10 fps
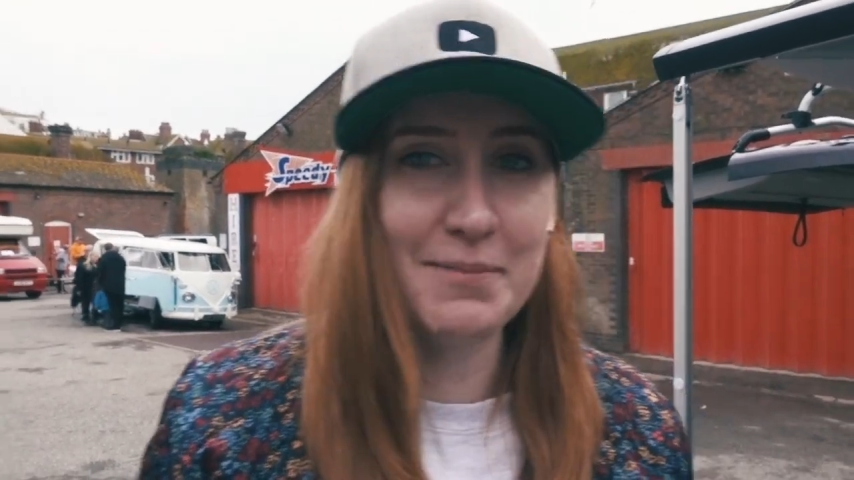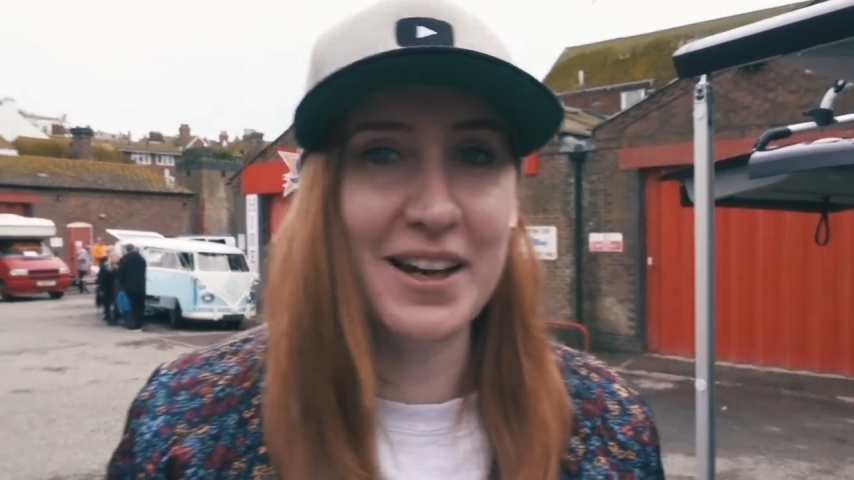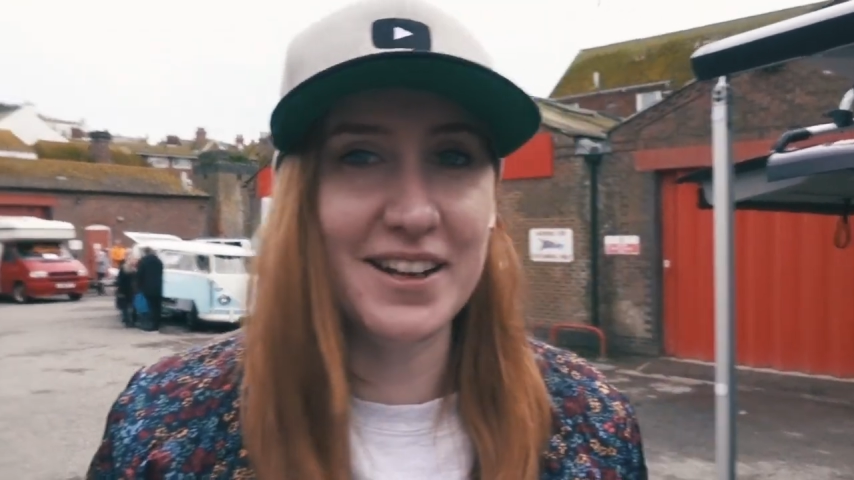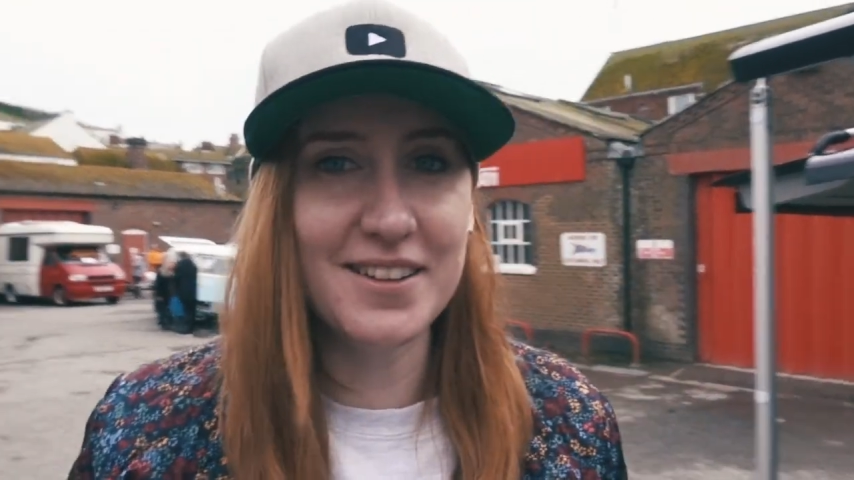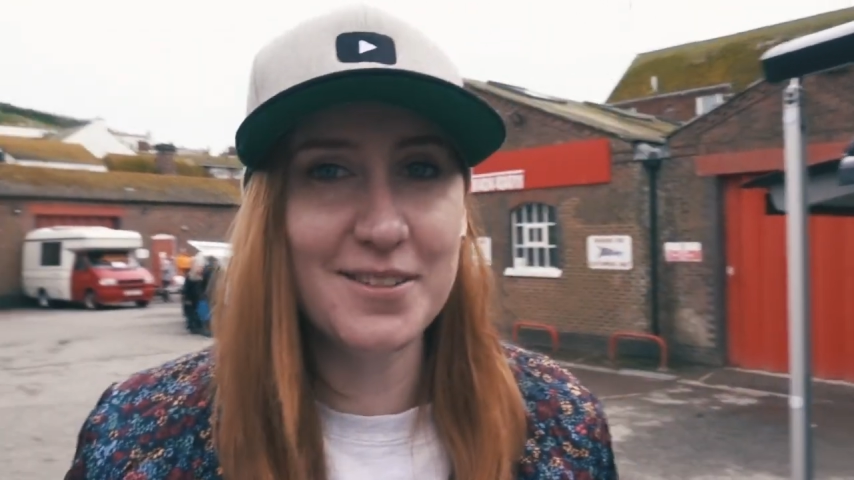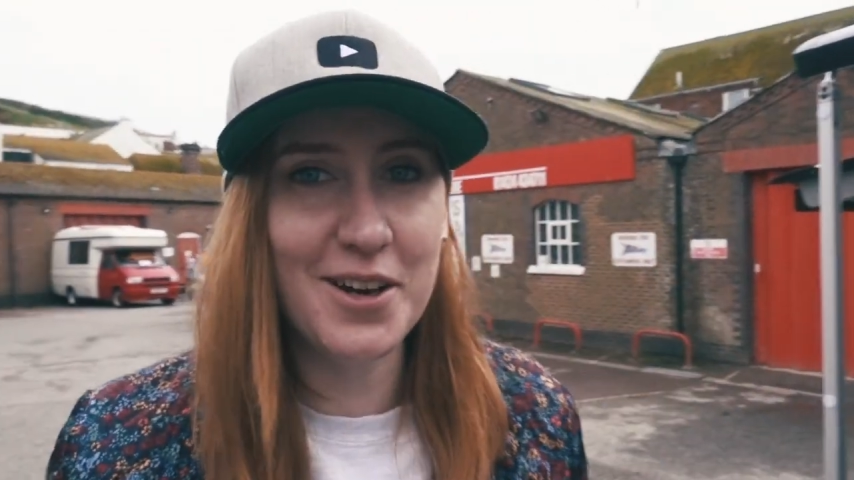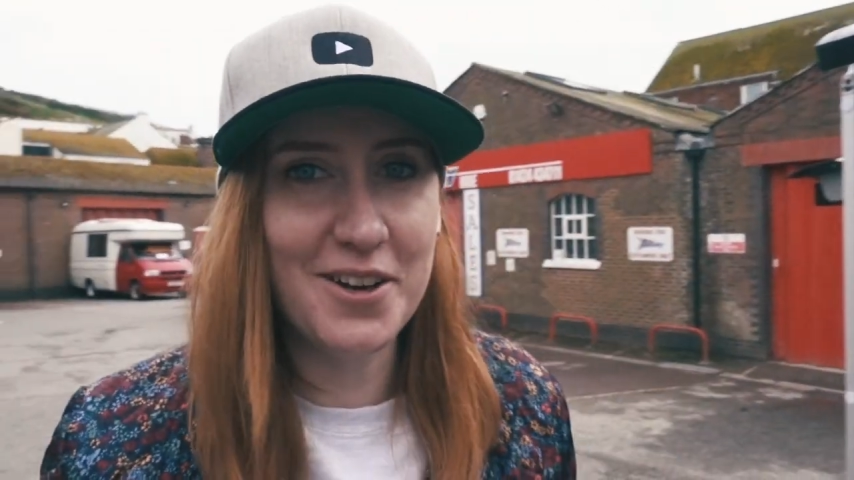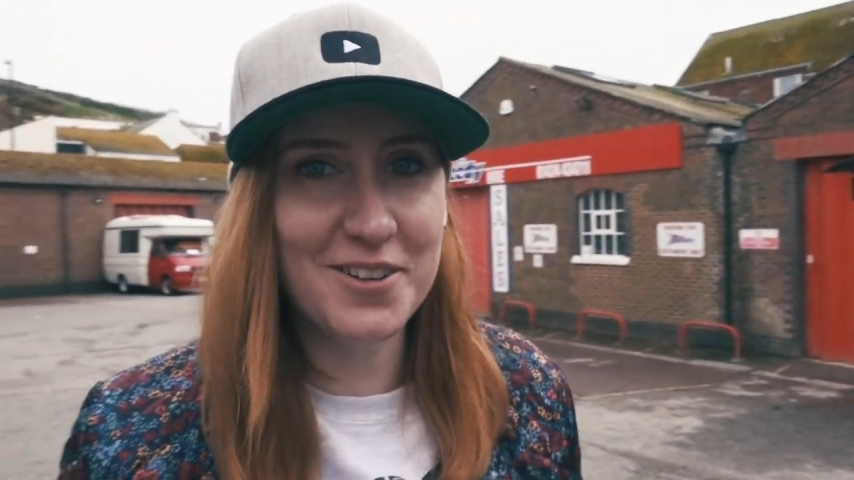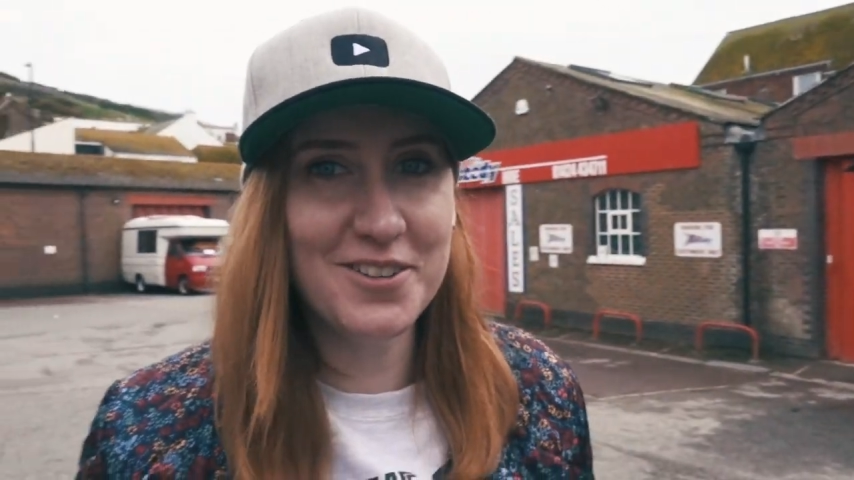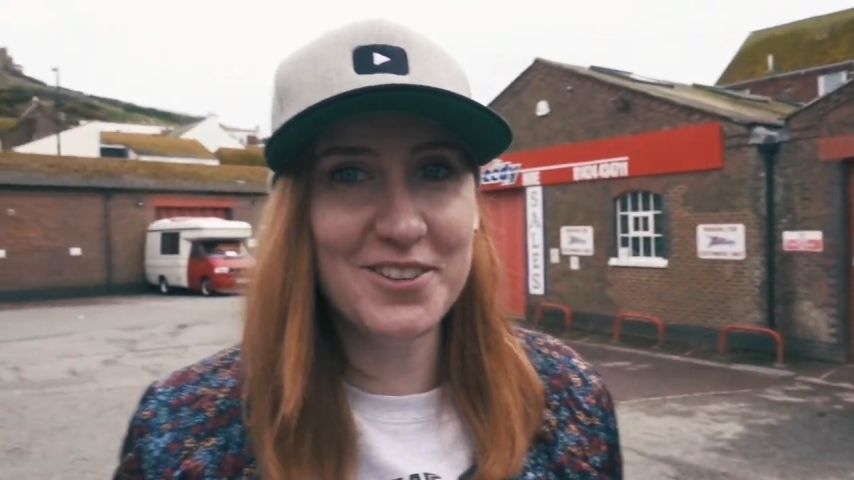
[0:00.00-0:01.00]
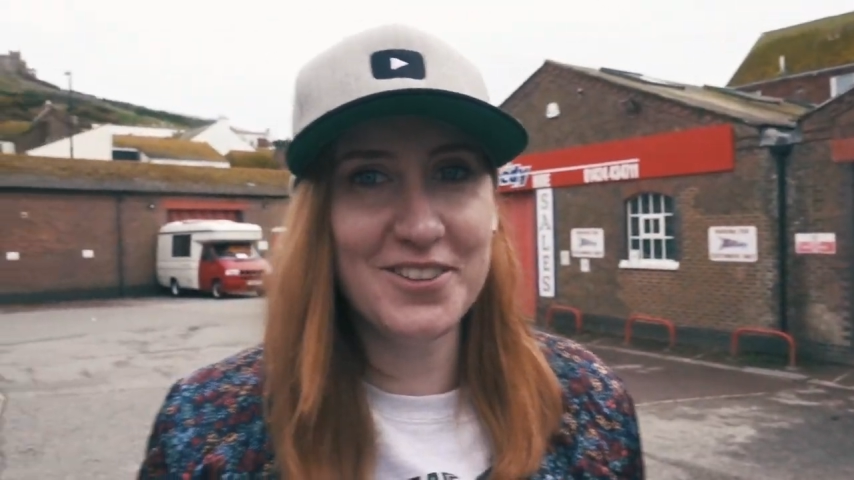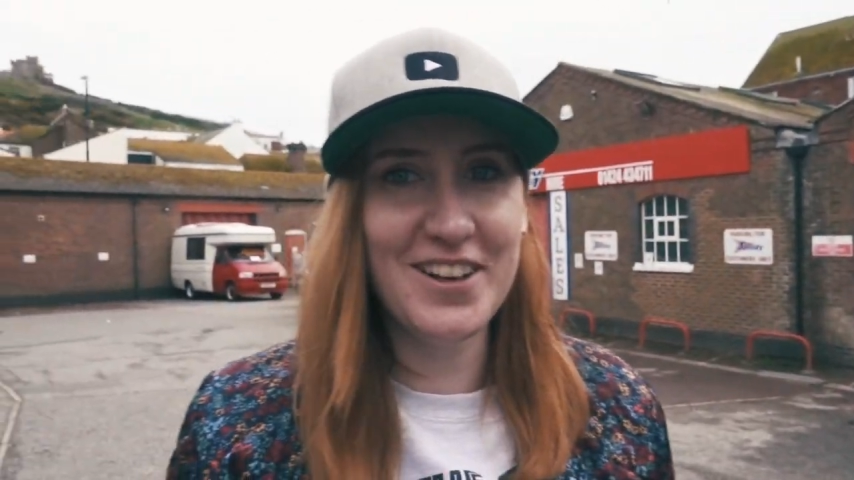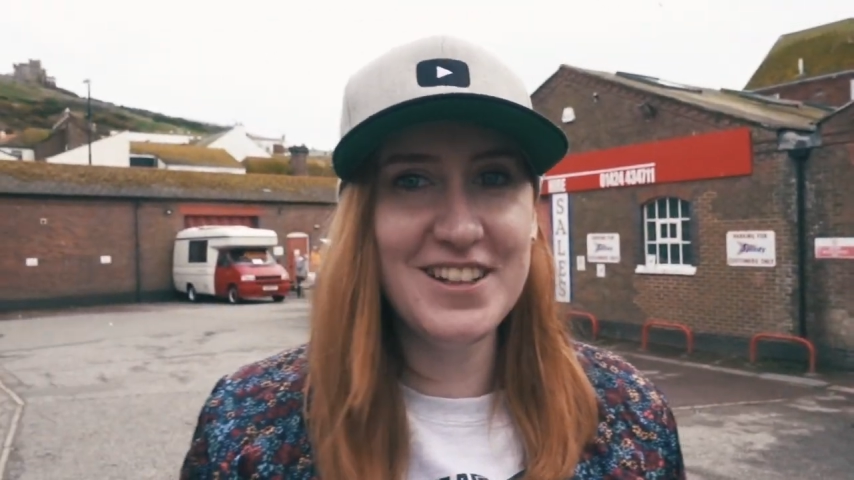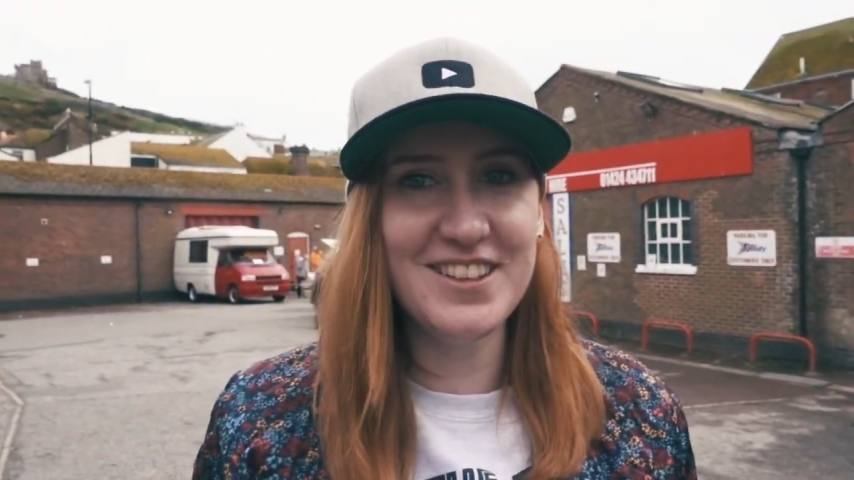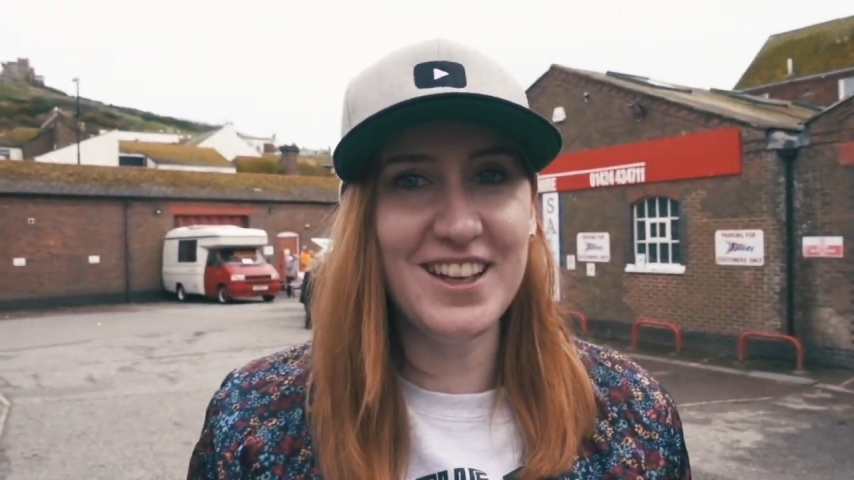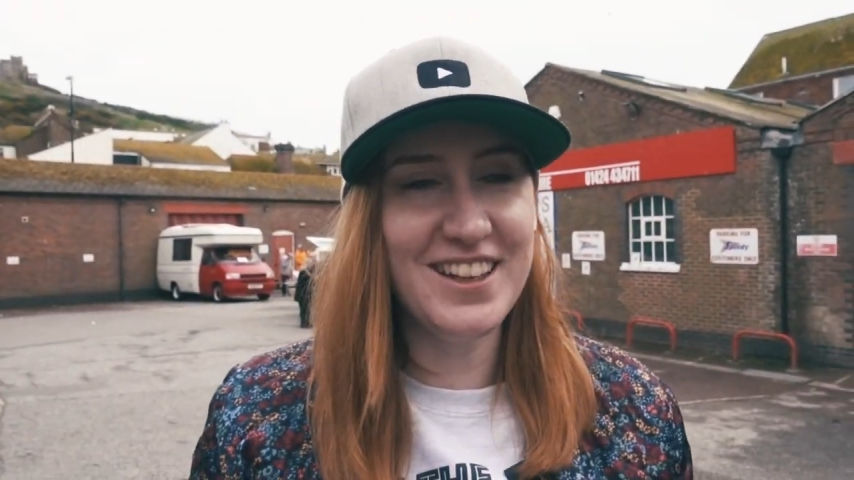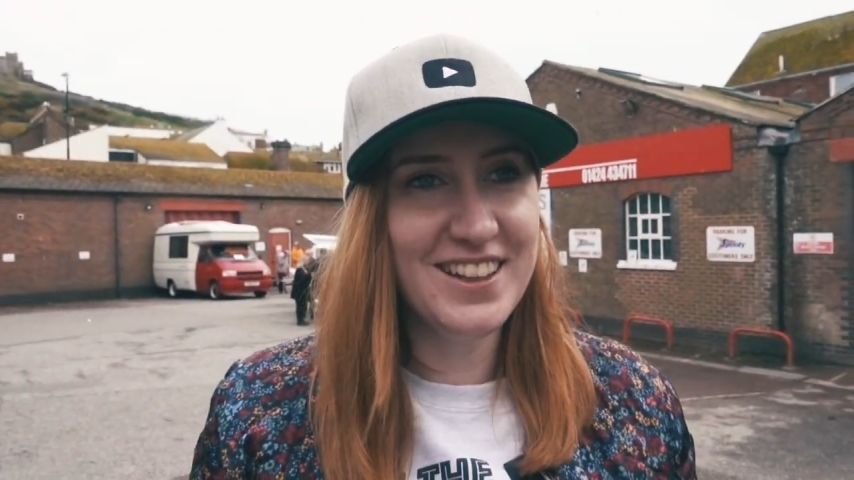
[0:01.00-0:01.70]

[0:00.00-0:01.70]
man as well. Fantastic.